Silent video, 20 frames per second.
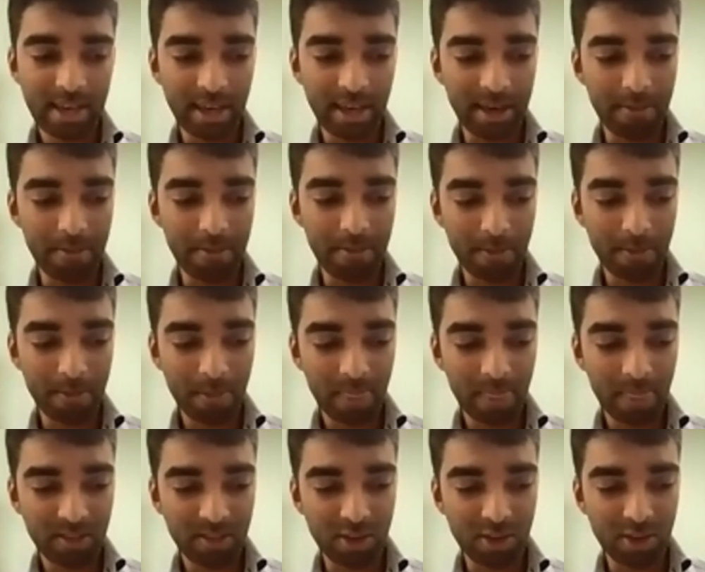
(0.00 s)
Um,
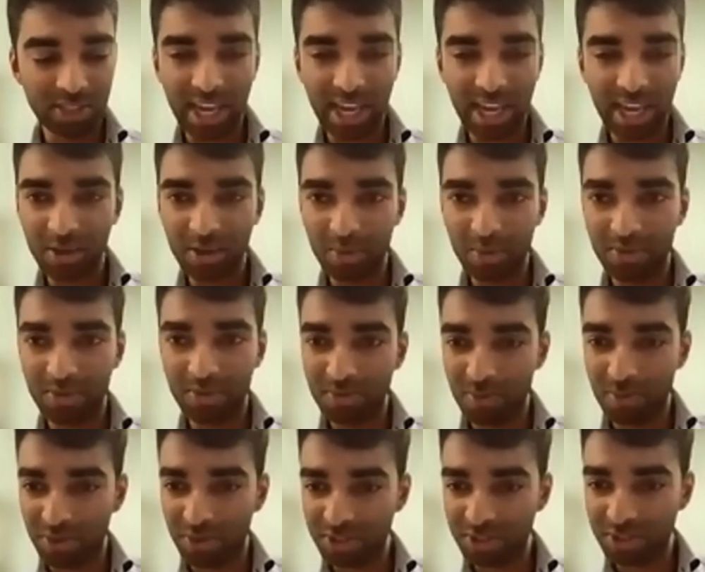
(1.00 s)
so together with
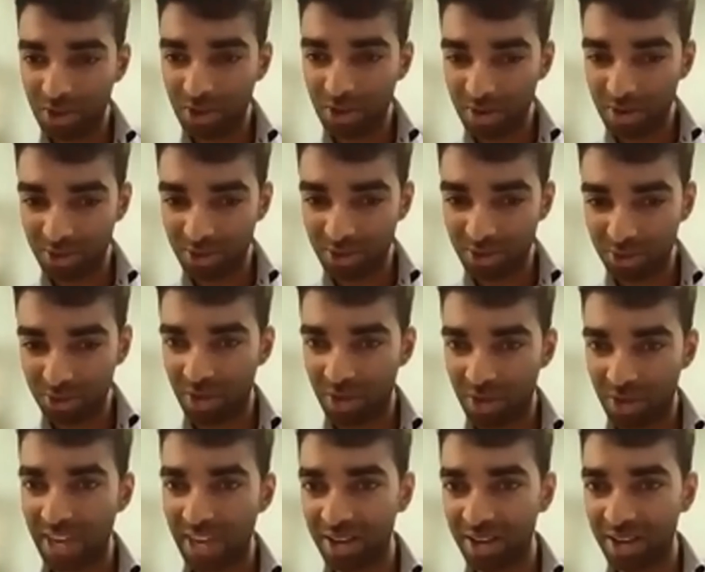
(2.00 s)
with Sue, who's also
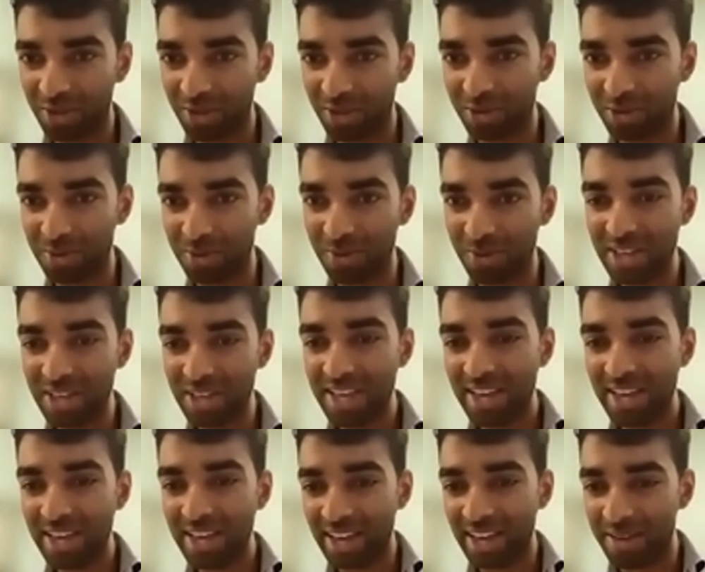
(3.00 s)
here on the call,
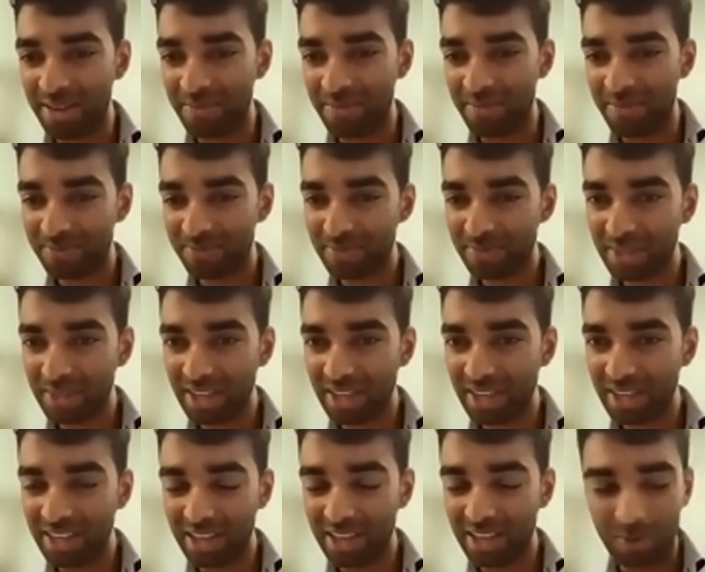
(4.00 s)
um,
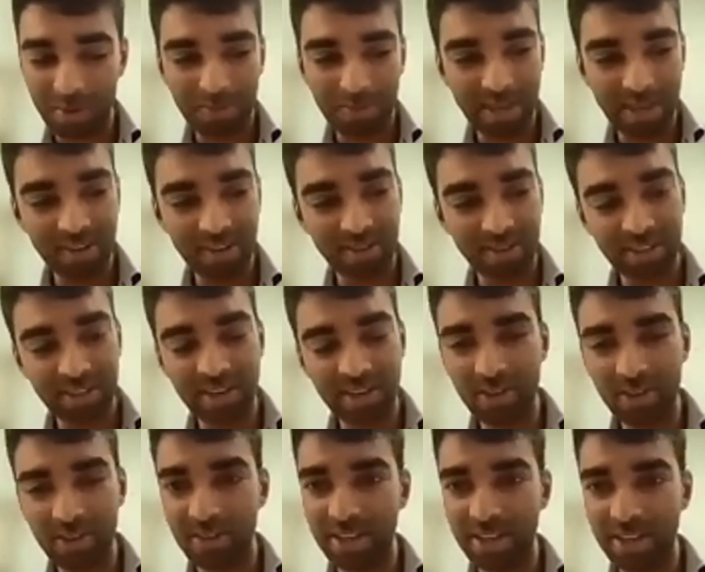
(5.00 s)
we've been
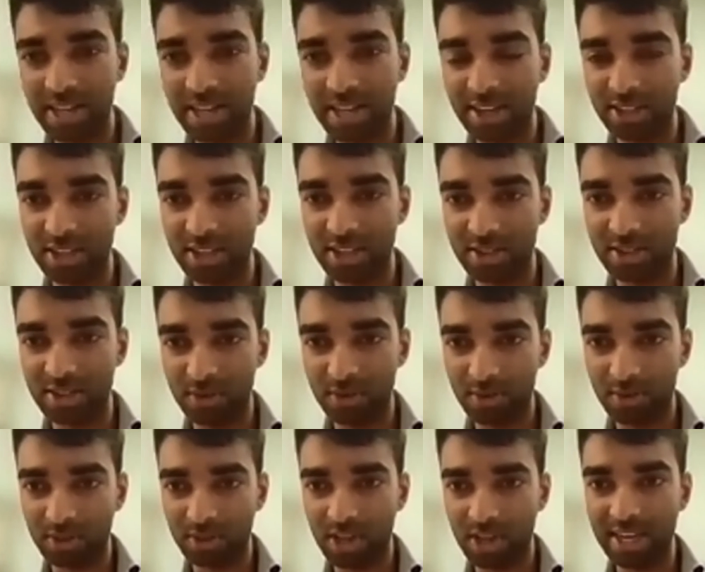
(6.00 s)
giving these lectures
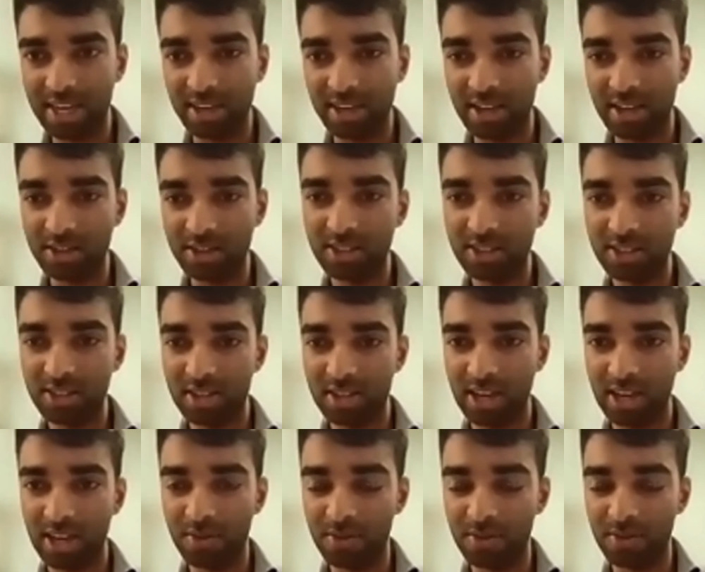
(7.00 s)
on on kindness
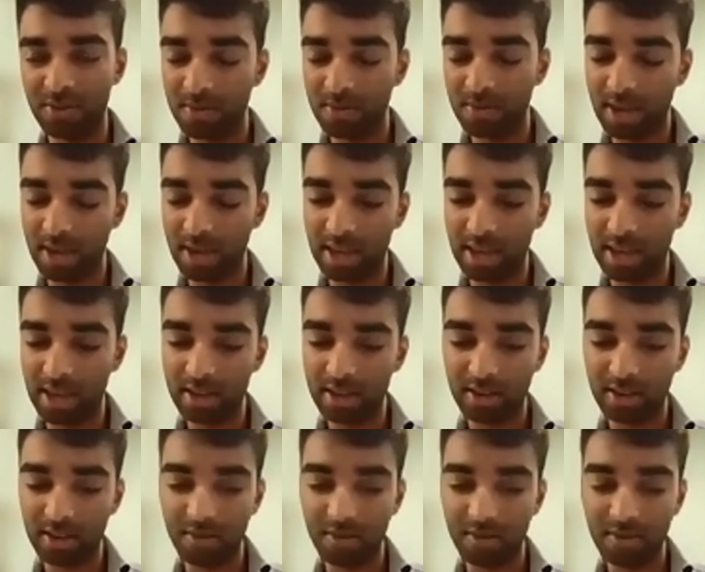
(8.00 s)
and on uh,
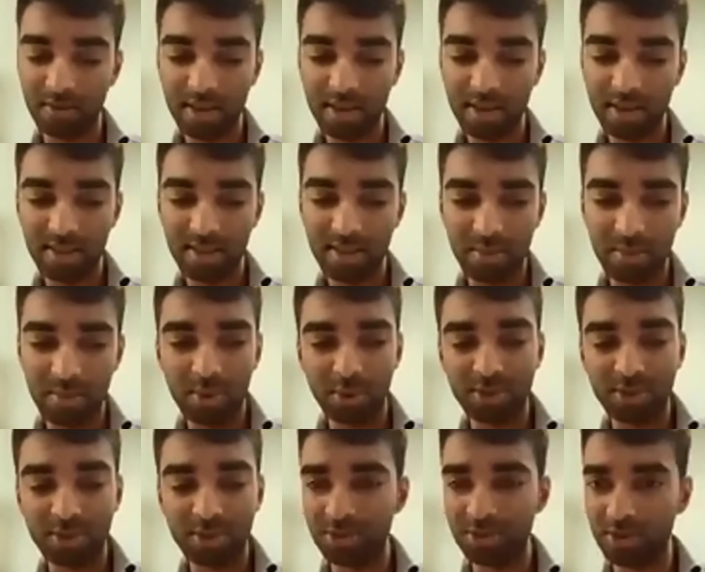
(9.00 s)
kind of the
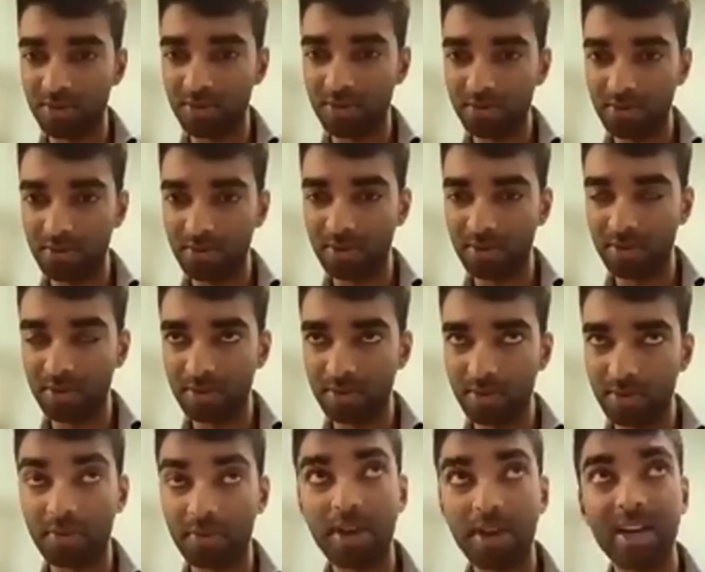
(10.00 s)
importance of
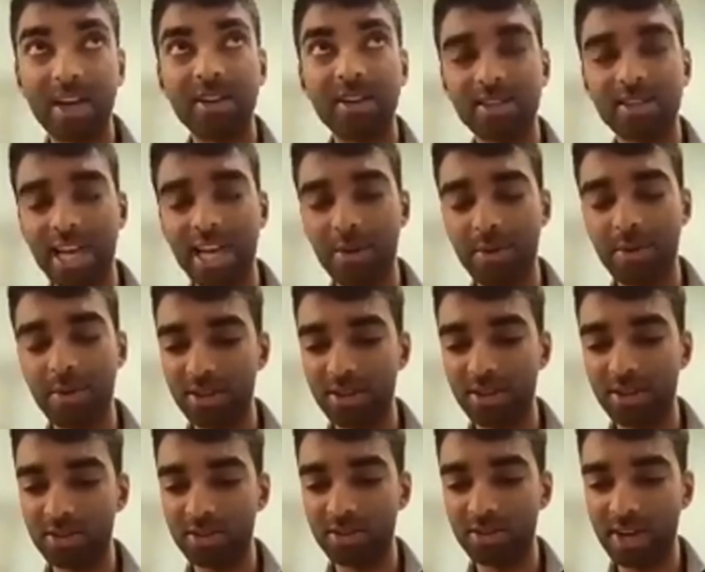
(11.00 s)
of kindness and how we
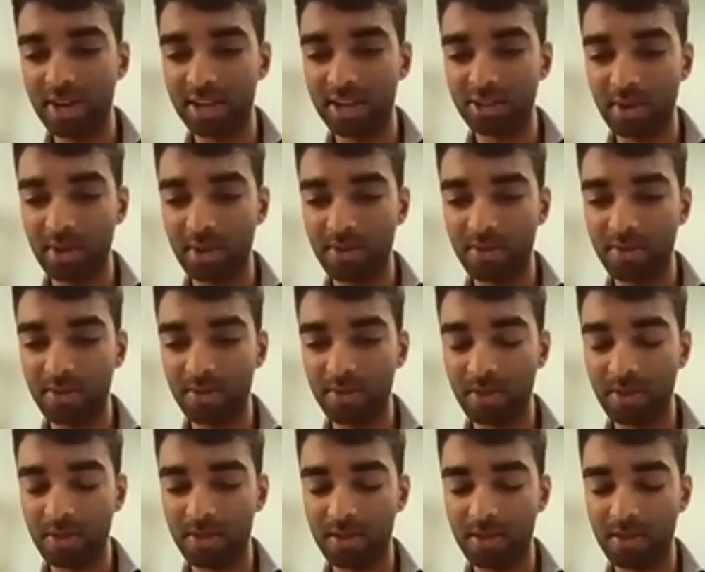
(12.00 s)
interact with
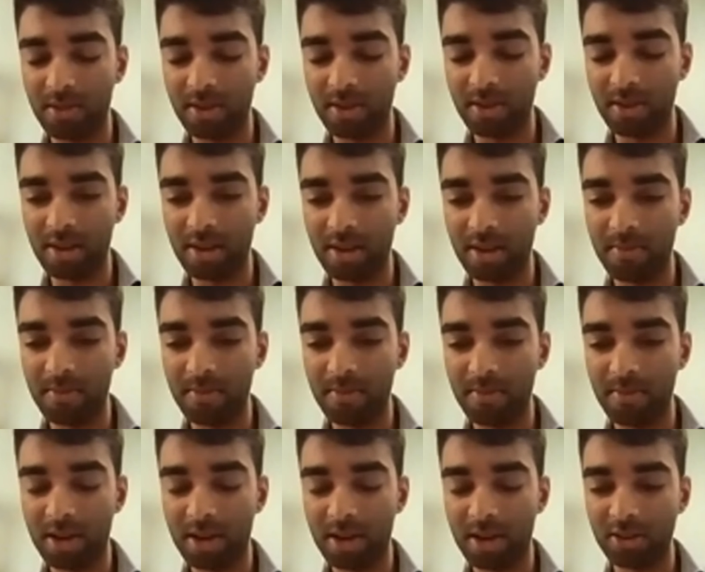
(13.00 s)
with um,
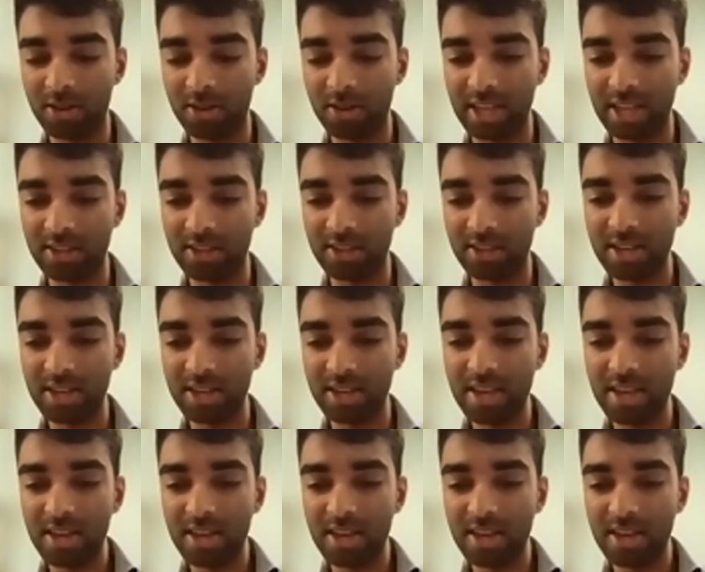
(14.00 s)
our colleagues